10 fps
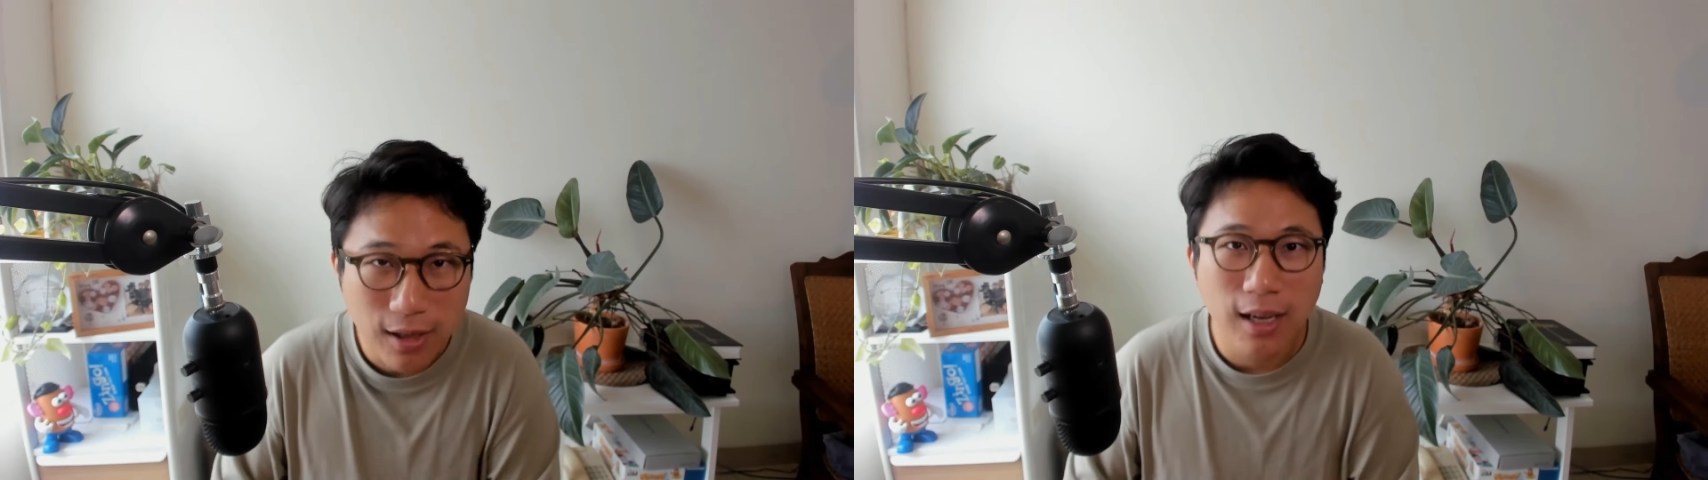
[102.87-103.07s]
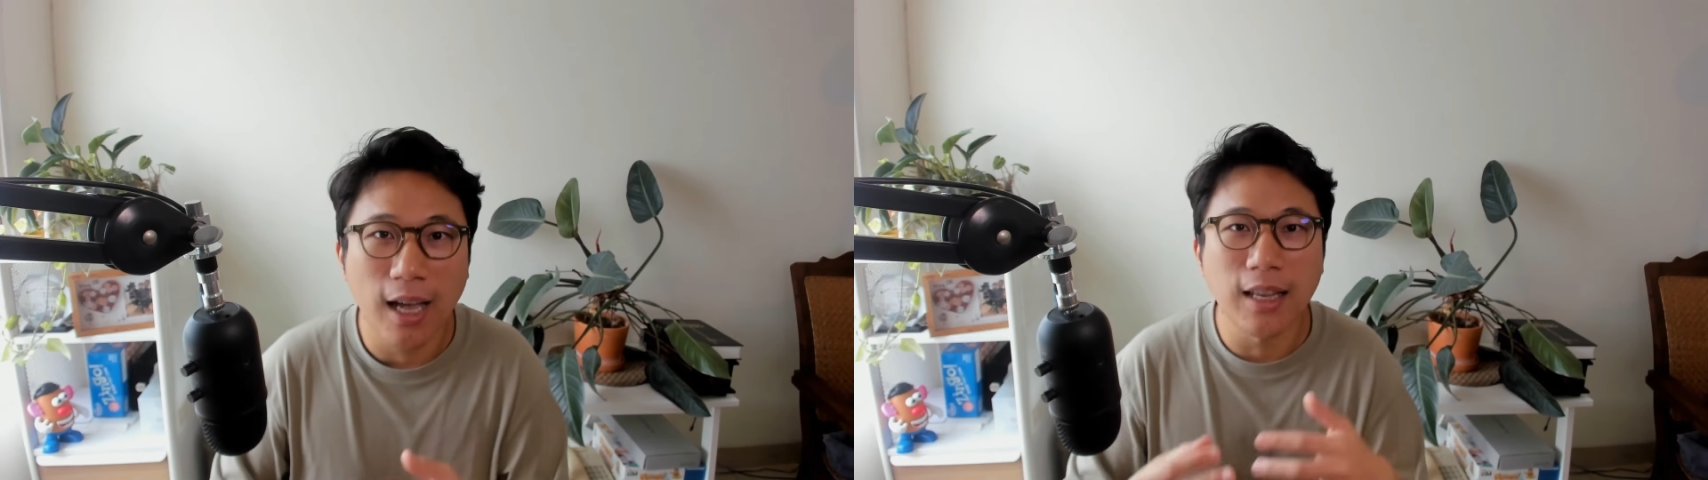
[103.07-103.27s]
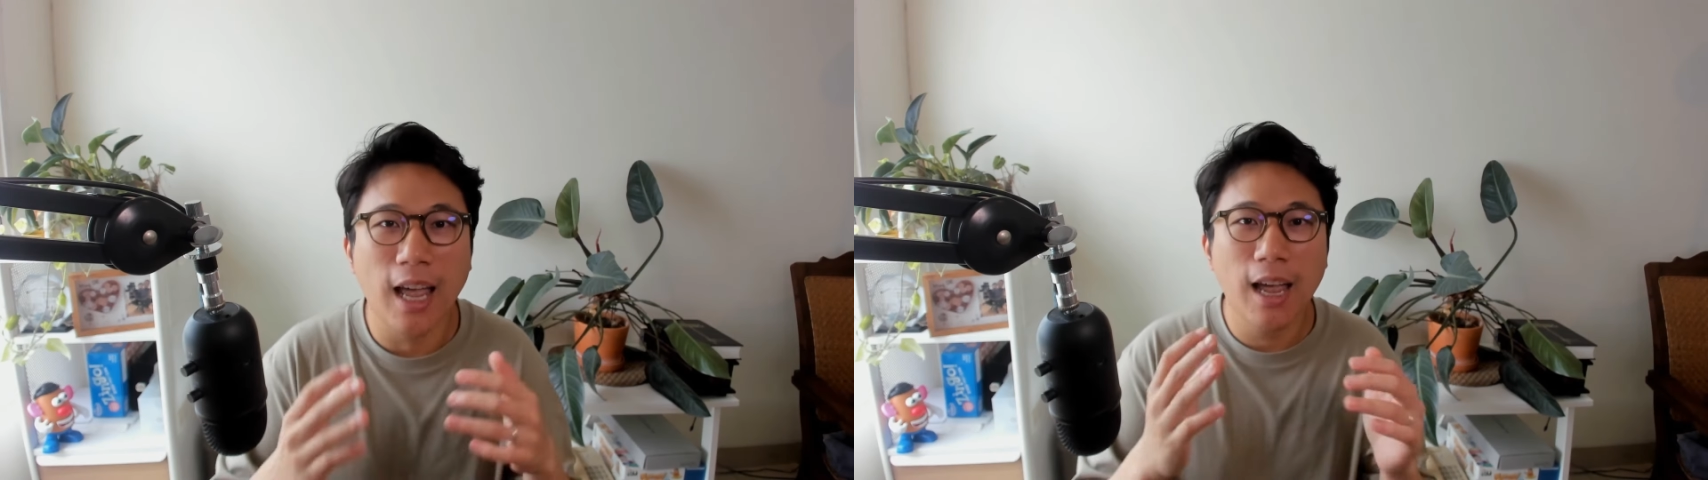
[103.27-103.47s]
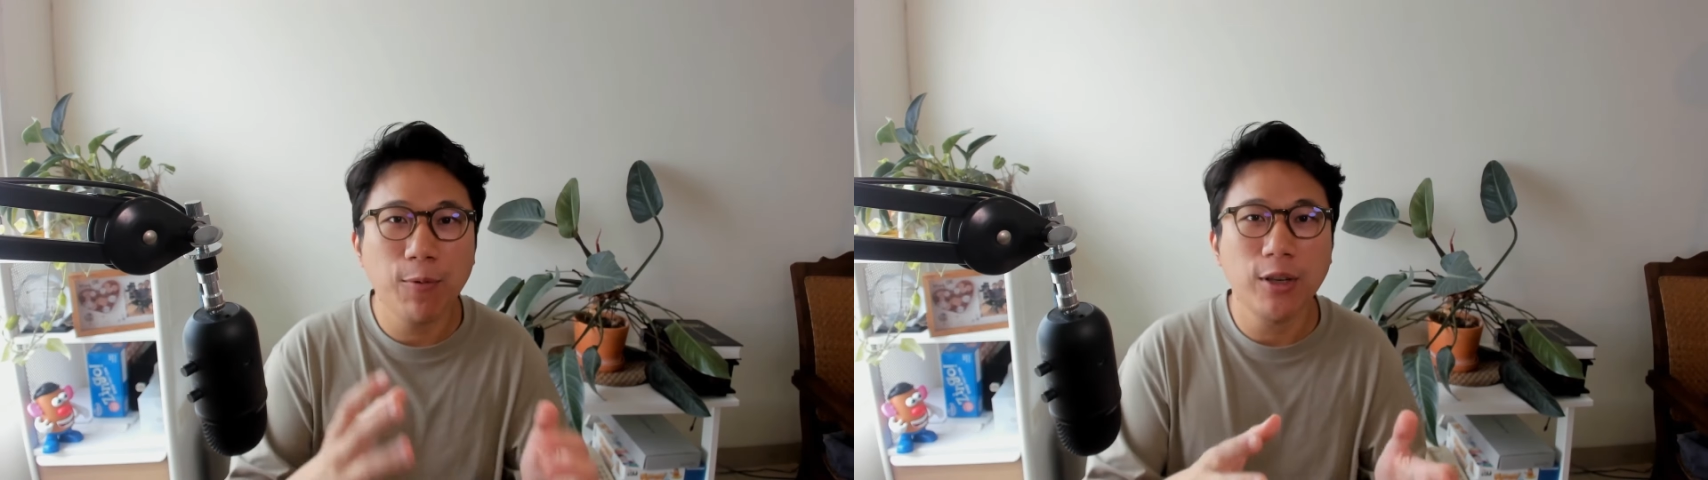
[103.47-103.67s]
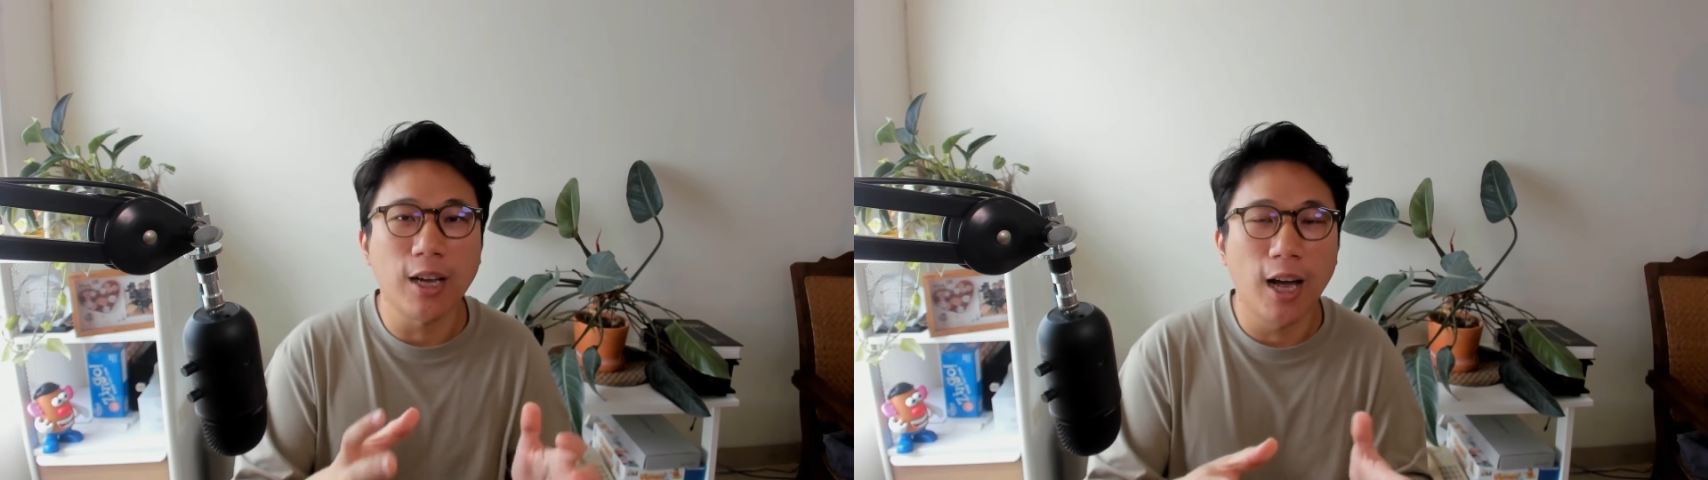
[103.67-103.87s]
And every
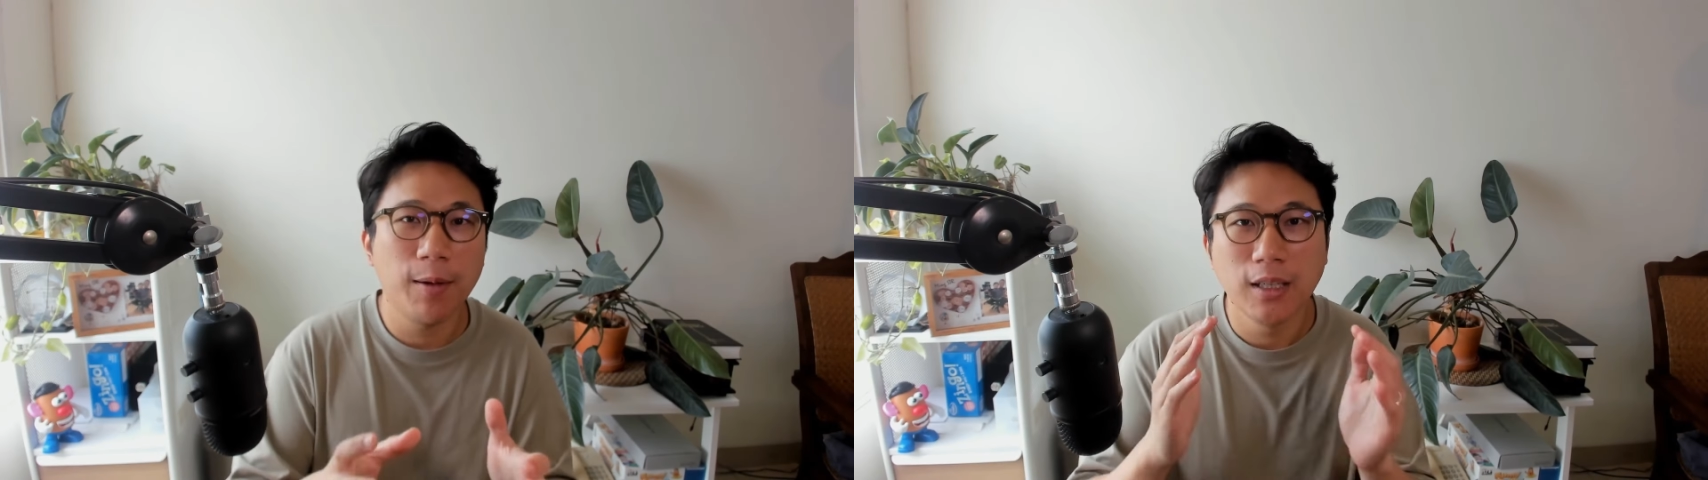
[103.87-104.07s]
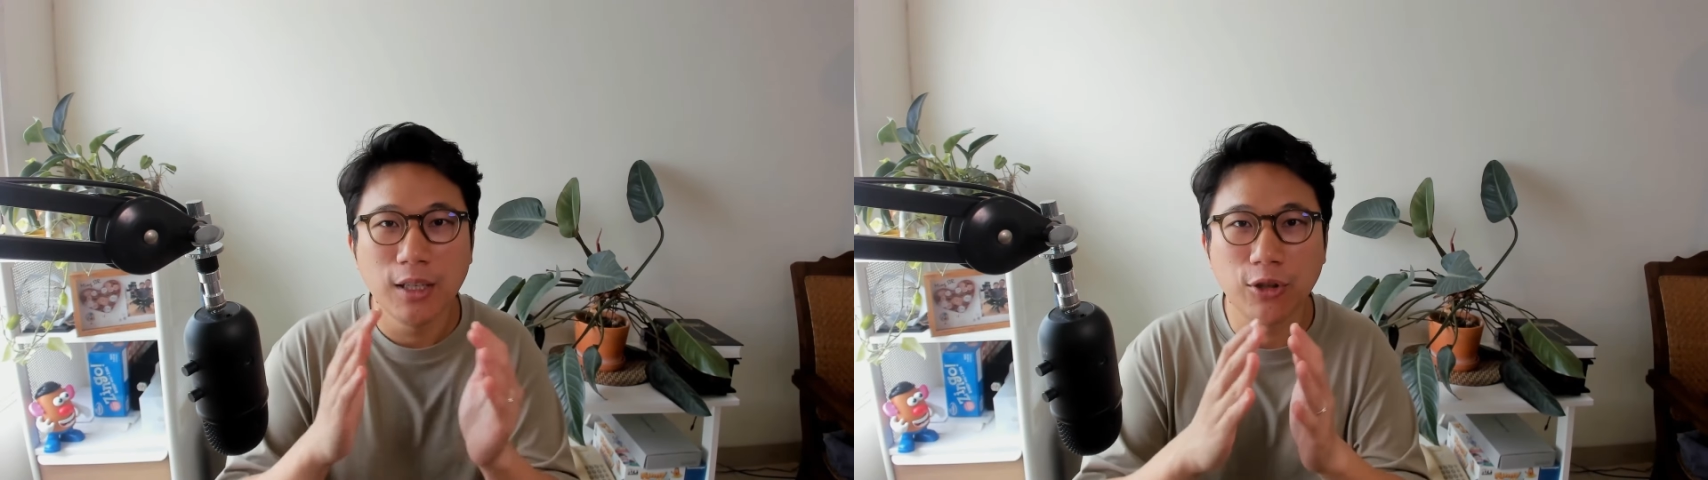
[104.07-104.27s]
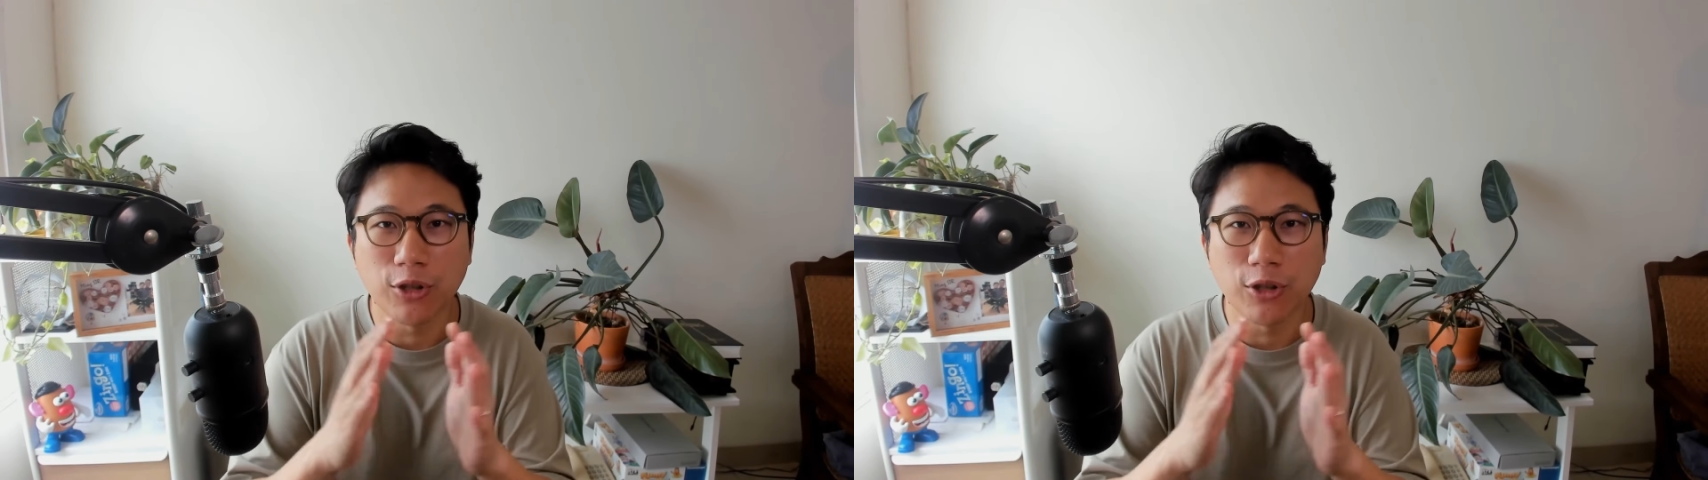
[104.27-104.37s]
time your